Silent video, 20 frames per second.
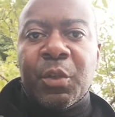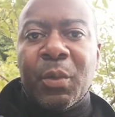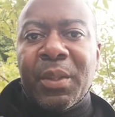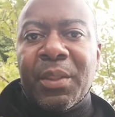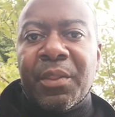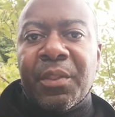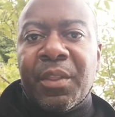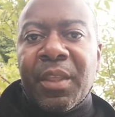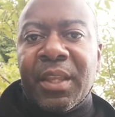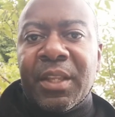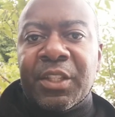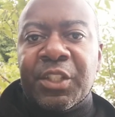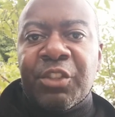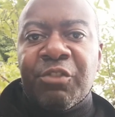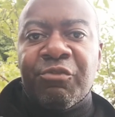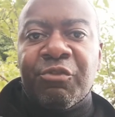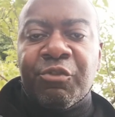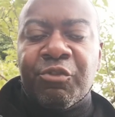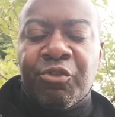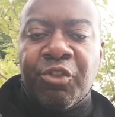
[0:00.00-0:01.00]
doing things
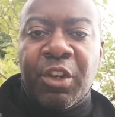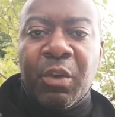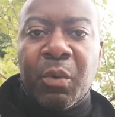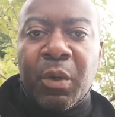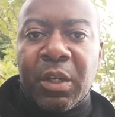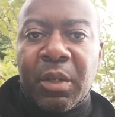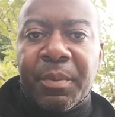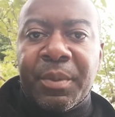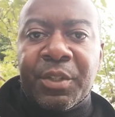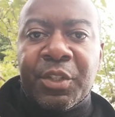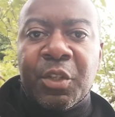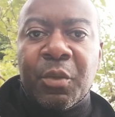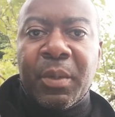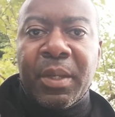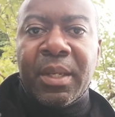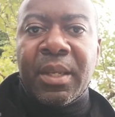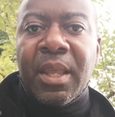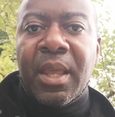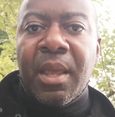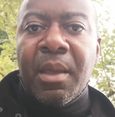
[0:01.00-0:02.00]
you truly want to be
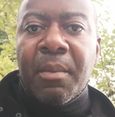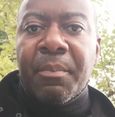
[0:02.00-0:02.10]
doing,